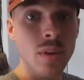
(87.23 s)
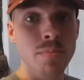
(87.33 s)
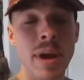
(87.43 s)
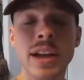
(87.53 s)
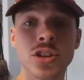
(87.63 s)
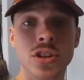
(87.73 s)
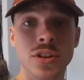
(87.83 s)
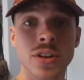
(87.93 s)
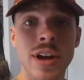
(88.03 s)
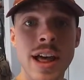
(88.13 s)
make
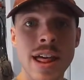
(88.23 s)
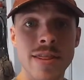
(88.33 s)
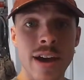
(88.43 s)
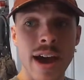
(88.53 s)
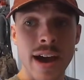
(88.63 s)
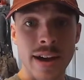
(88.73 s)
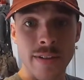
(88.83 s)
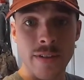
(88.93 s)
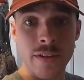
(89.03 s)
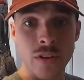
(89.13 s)
sure
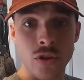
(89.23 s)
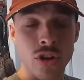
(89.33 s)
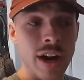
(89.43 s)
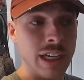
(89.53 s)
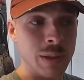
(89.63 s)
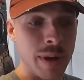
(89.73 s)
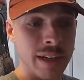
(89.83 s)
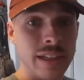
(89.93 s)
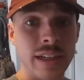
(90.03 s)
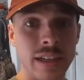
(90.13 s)
that you're not
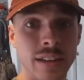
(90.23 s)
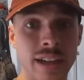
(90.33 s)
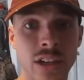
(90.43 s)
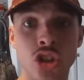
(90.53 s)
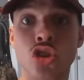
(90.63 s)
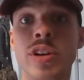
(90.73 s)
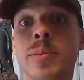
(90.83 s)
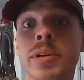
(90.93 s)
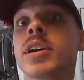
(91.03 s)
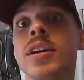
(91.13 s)
expecting like a
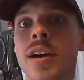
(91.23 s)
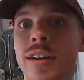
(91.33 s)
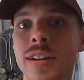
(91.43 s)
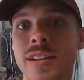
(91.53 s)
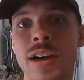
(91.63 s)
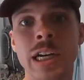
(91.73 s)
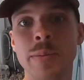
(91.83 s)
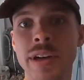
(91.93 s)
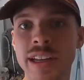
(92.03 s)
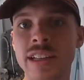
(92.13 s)
string being cut. It's not going
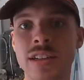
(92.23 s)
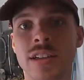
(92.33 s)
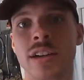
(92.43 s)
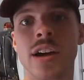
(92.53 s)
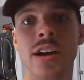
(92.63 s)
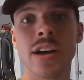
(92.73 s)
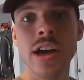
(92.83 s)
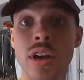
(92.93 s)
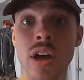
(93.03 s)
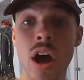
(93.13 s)
to be an instant cut.
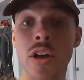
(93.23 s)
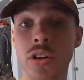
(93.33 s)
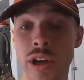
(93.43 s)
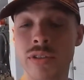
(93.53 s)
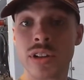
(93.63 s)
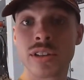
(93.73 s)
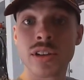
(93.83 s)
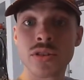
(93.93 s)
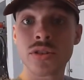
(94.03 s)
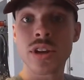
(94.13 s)
They'll give you the
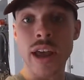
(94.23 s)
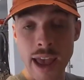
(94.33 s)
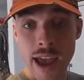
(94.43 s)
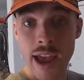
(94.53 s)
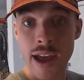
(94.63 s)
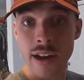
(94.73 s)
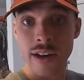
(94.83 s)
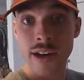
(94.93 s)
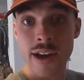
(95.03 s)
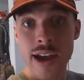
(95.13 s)
scissors,
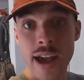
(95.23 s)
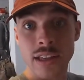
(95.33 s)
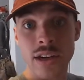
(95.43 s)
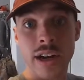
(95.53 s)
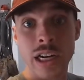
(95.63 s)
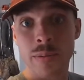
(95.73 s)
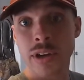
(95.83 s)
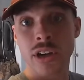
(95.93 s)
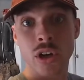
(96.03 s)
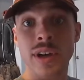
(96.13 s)
and it's not going to
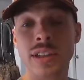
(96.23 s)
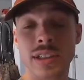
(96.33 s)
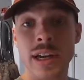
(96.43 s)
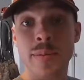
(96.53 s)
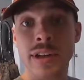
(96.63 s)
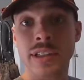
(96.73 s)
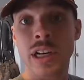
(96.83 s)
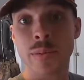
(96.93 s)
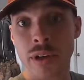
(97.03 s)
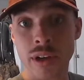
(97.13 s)
be a quick snip. It's
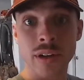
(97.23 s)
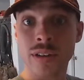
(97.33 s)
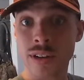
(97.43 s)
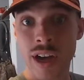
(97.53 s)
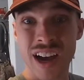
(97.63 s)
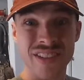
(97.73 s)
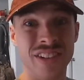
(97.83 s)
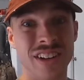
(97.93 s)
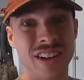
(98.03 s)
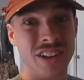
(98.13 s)
going to be kind of
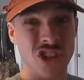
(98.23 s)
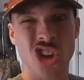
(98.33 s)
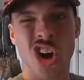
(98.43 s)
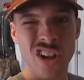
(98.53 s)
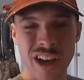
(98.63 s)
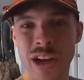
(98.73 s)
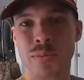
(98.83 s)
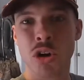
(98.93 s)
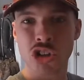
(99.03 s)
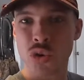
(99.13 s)
a saw-like
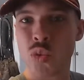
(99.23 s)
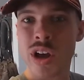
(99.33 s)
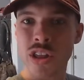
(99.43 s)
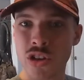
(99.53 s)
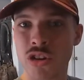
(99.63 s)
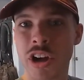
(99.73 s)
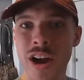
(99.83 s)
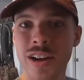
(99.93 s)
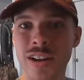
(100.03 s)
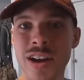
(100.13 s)
motion with your
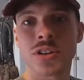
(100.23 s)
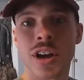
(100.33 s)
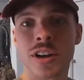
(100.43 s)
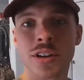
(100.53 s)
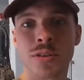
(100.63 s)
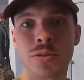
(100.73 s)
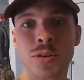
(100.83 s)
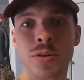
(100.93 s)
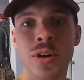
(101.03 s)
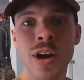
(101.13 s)
cutting. You're cutting
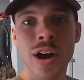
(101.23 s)
through